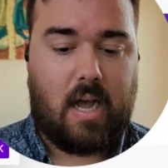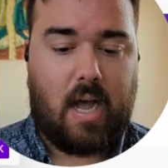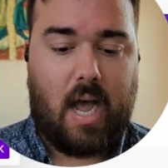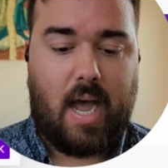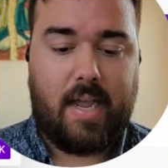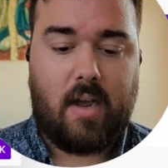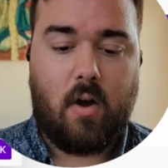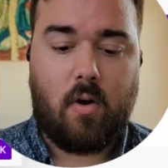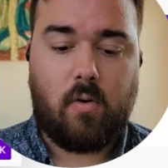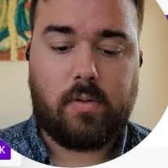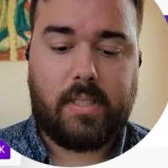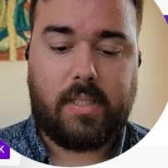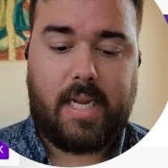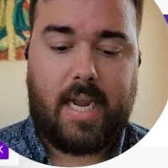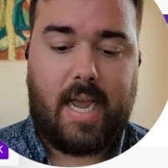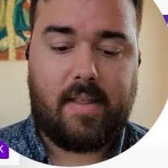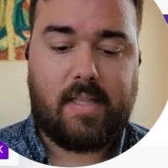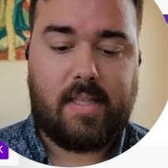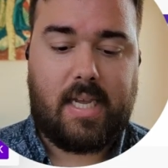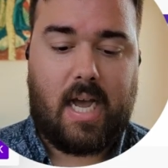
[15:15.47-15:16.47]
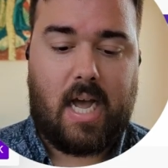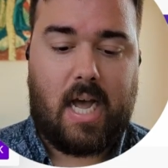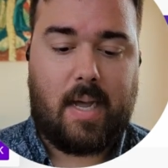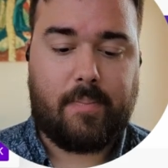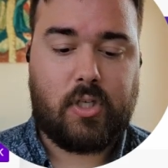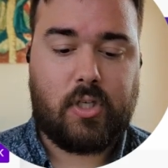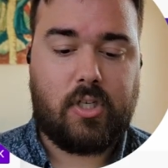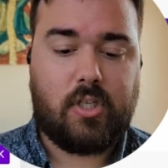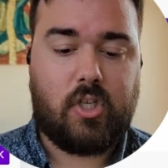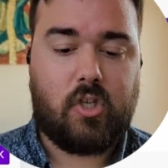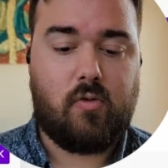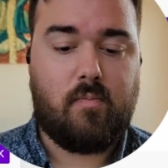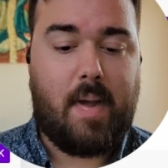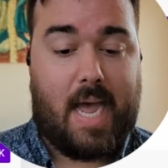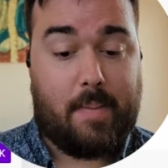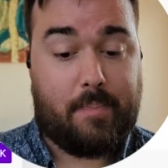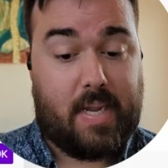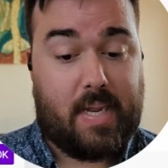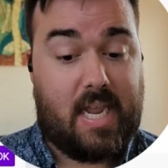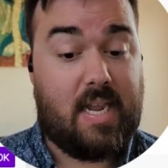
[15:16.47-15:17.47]
I only had the option to
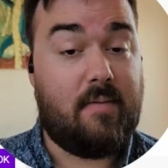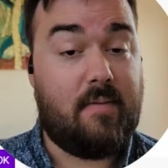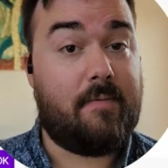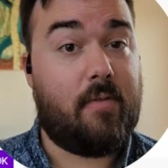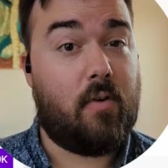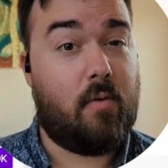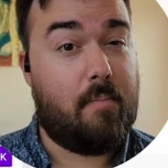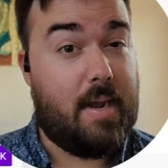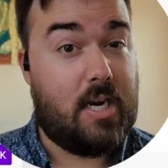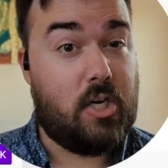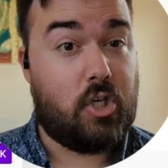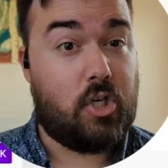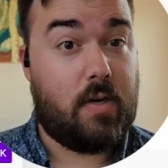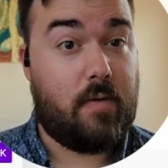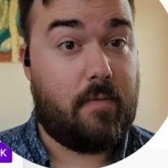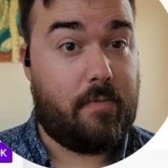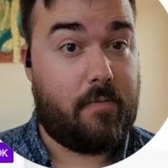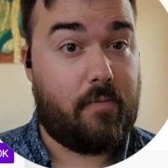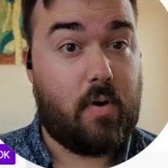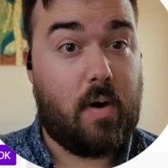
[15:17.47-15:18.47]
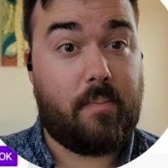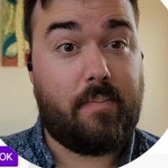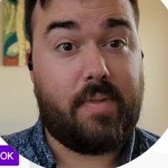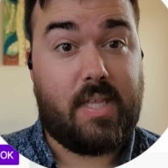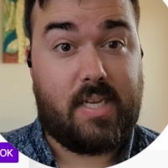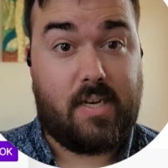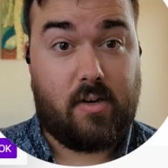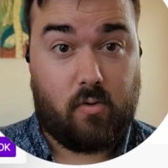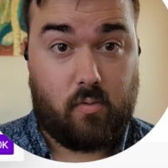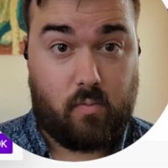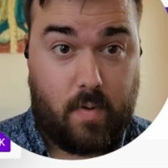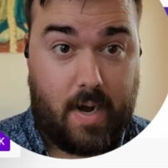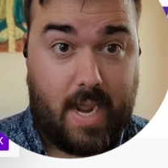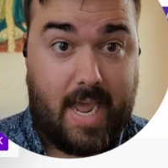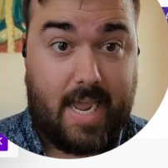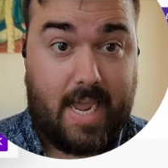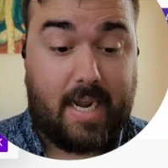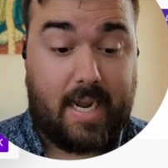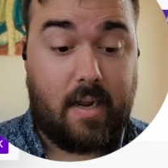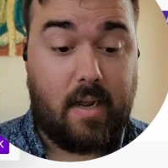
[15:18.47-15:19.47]
map information from the
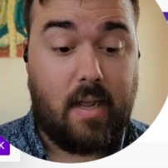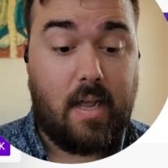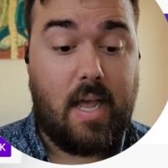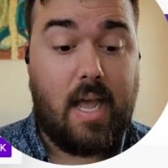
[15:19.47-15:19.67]
array.